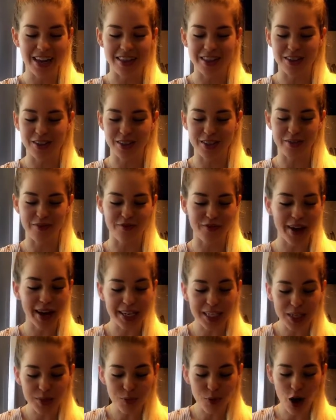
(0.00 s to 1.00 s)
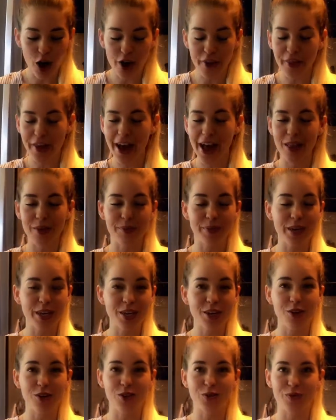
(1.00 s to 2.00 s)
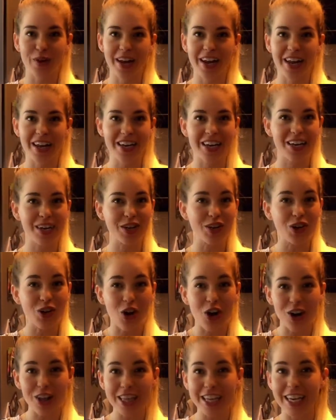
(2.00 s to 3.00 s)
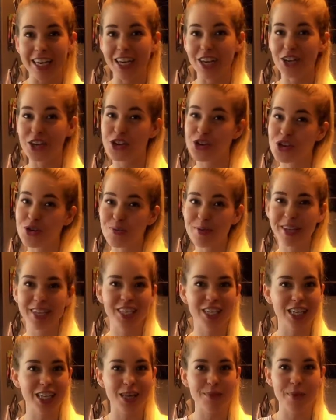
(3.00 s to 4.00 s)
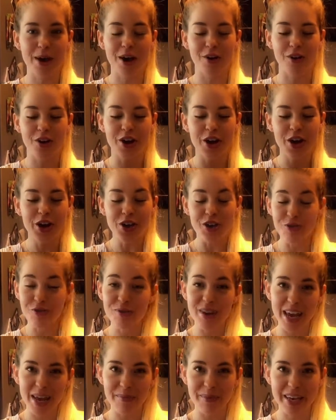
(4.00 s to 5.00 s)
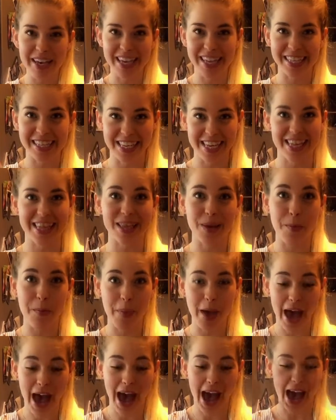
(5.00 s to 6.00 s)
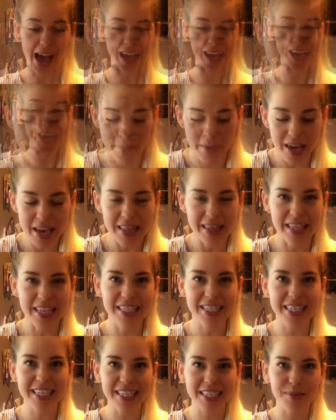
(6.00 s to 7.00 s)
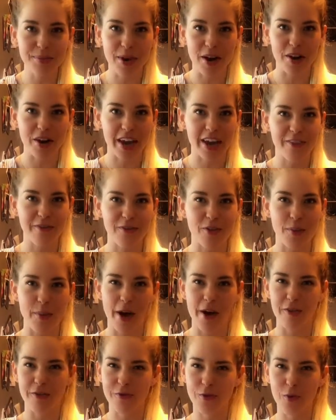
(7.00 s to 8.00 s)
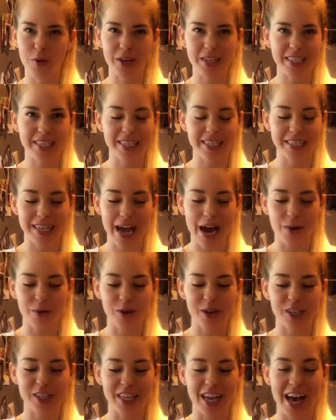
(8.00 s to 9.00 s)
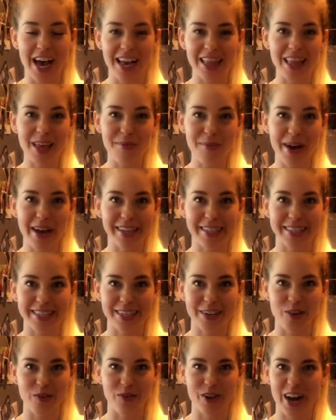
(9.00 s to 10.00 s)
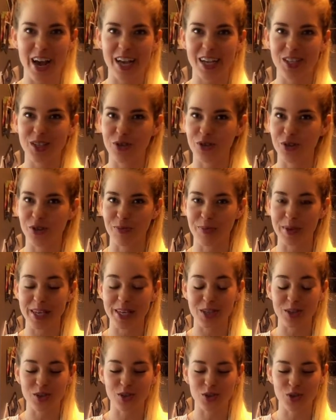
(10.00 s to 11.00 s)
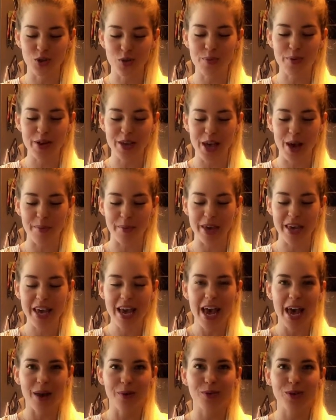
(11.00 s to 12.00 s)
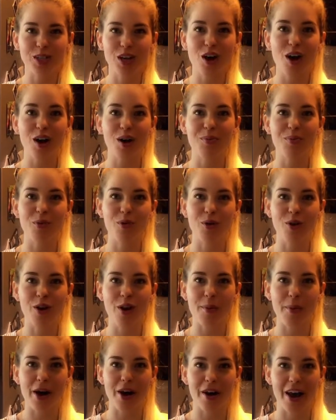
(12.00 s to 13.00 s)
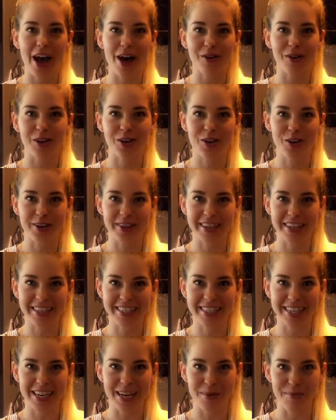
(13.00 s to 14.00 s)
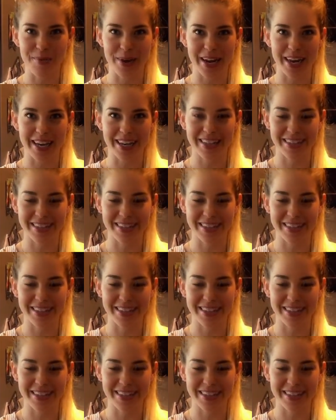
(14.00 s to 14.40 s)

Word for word: There's some veggie broth, jalapenos, red onion, garlic, cumin, chili powder, you name it, it's in the bag. This needs to marinate for about four to six hours. I let mine sit overnight so it'll be super yummy. And we'll talk more about how to cook this in a minute.